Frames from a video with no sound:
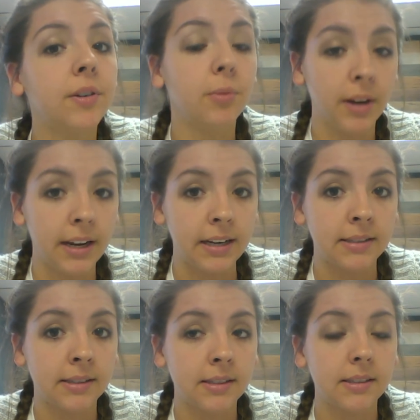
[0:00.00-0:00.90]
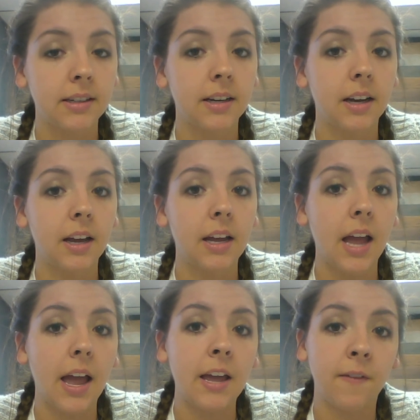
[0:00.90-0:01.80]
ways
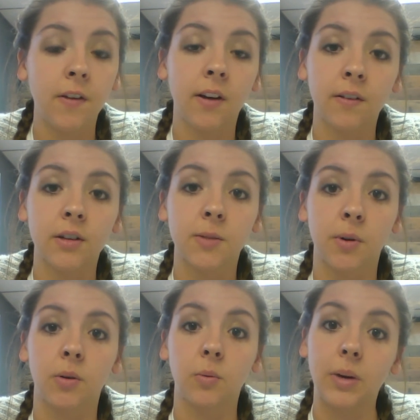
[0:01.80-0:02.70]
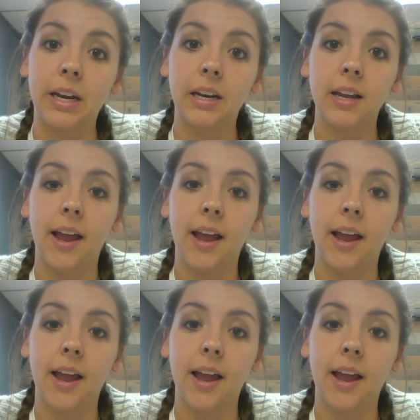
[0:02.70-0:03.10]
if you've ever smoked weed.